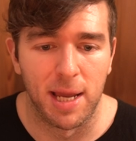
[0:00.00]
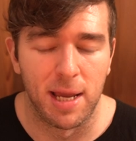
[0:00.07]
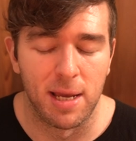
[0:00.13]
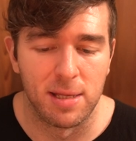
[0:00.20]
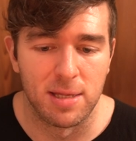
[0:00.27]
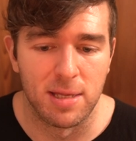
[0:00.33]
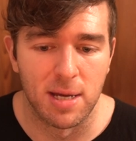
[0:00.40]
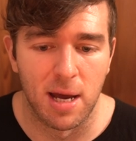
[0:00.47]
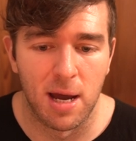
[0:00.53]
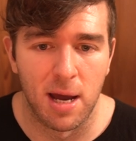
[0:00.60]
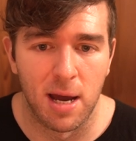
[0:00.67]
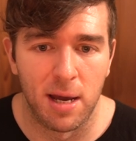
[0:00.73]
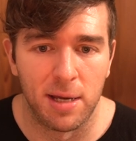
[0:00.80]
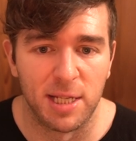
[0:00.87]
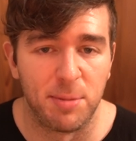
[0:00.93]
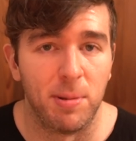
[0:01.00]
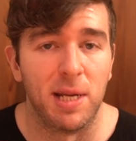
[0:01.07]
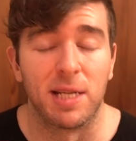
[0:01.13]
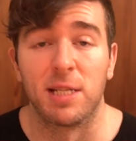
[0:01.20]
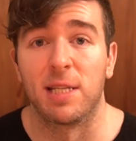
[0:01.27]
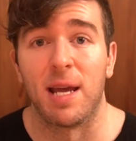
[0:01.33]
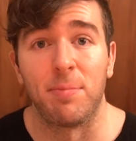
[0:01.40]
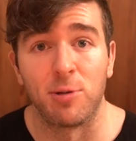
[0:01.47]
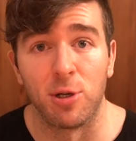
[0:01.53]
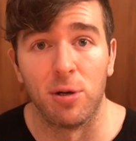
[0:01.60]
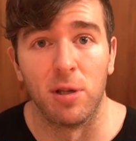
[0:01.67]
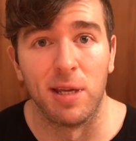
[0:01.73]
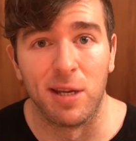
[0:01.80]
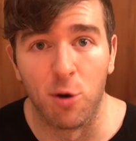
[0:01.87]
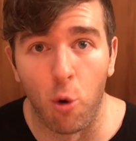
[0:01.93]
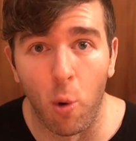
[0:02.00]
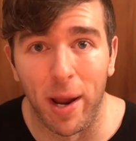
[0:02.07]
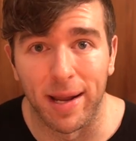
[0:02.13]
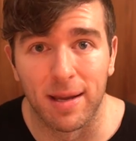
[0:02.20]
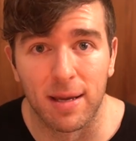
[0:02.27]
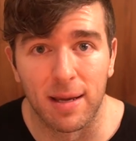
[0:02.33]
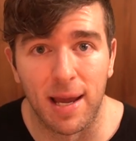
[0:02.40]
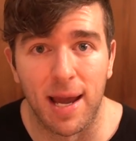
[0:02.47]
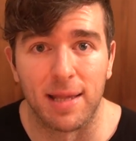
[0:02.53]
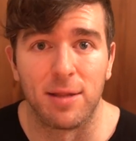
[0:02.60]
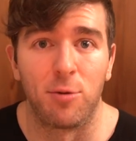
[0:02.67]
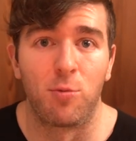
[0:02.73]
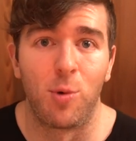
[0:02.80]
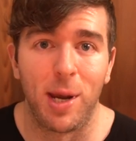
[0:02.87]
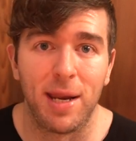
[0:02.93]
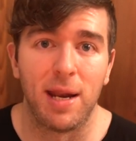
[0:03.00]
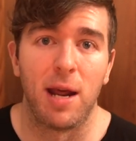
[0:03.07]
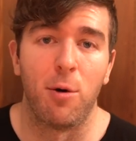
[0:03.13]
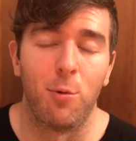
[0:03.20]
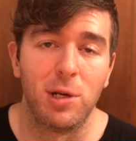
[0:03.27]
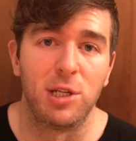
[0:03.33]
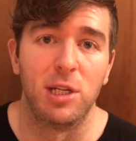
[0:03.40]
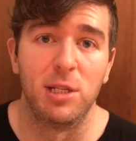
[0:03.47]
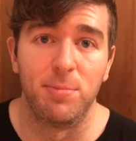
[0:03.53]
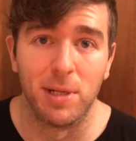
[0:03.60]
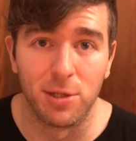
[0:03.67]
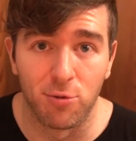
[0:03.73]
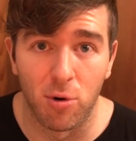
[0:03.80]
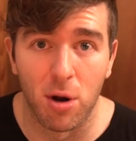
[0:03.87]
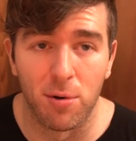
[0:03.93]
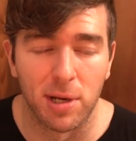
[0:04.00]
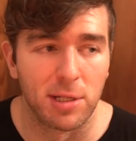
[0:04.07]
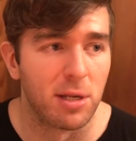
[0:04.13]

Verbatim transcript: And uh, it's been exceptionally quick at the rate at which he's been growing.